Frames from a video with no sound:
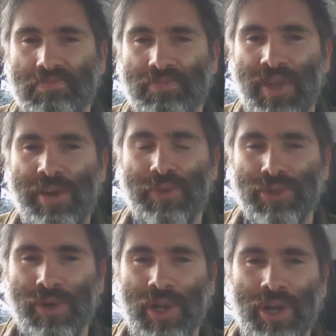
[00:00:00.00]
therefore
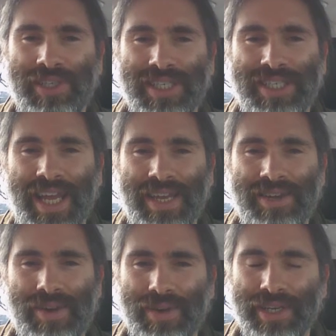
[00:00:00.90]
to a large extent
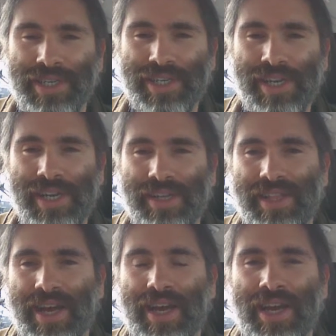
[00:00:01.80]
knowledge
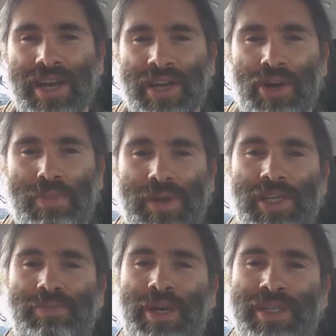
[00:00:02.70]
that a, a
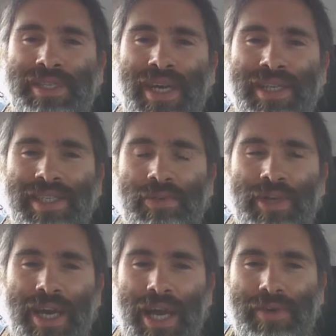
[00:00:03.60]
complex personality
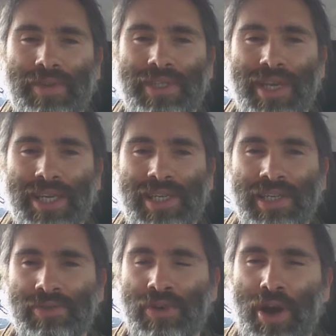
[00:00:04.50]
would have is actually
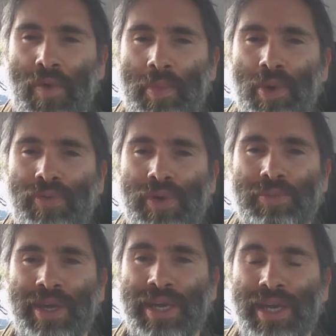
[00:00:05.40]
derivable
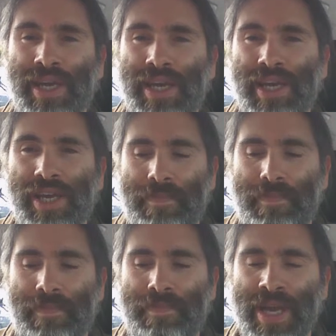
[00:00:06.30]
from their
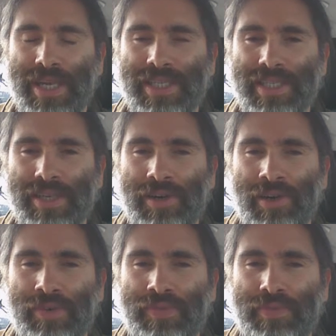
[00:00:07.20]
mix
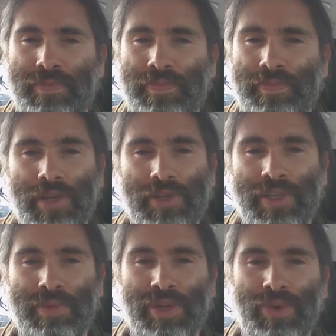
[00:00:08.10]
of
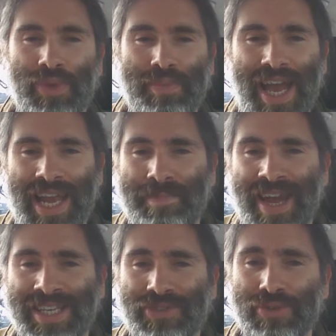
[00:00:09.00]
shall we call them
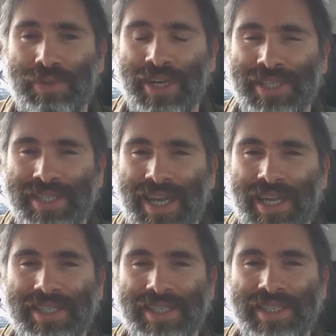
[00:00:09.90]
elemental
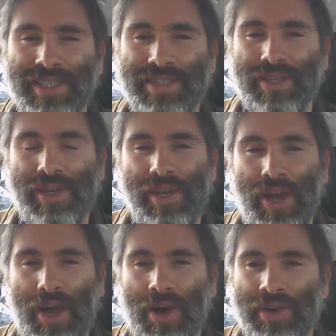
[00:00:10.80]
personalities,
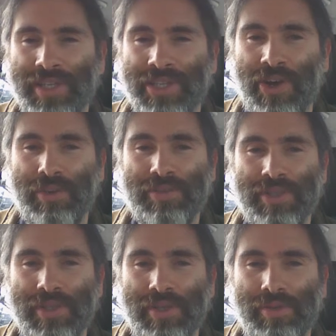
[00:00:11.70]
archetypes,